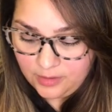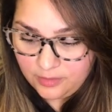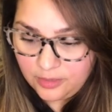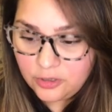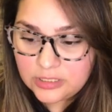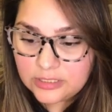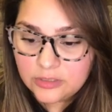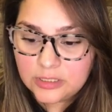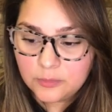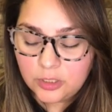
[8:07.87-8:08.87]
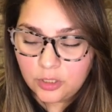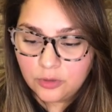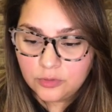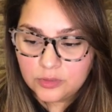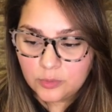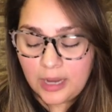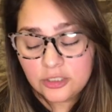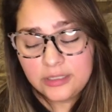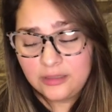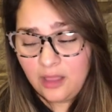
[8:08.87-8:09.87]
There are still some clothes, well,
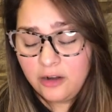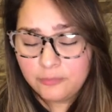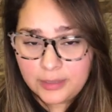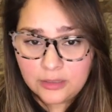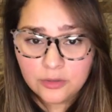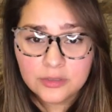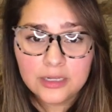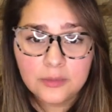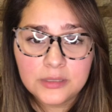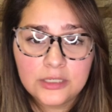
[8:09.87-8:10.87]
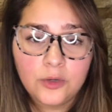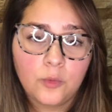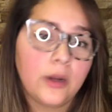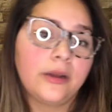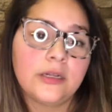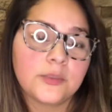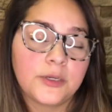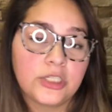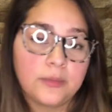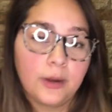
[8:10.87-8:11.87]
actually a lot of my clothes that I'm still wearing,
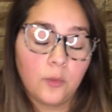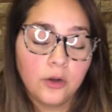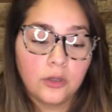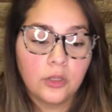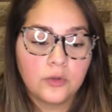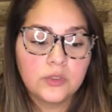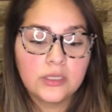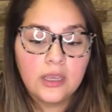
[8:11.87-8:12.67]
especially my work clothes.